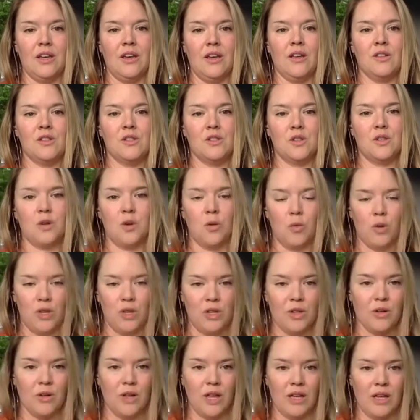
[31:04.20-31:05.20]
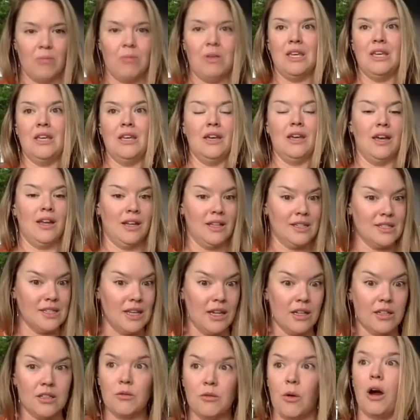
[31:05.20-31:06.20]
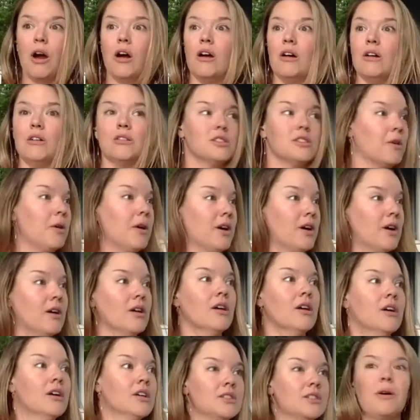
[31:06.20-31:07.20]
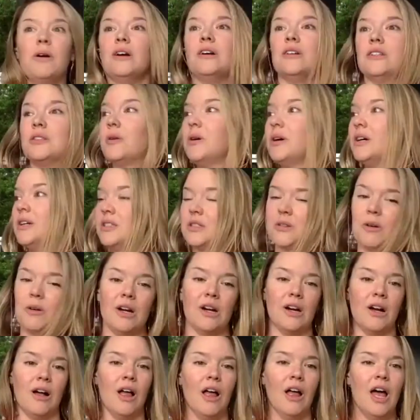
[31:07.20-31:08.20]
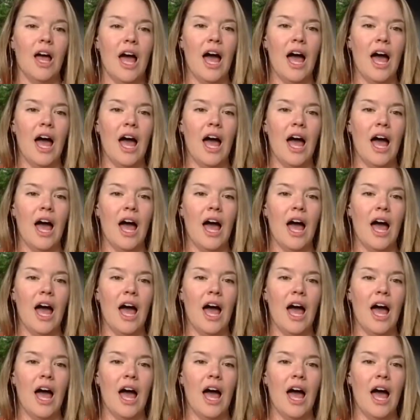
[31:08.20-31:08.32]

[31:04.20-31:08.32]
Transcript: And so when you're like me and it's like, squirrel, squirrel, squirrel, squirrel, squirrel,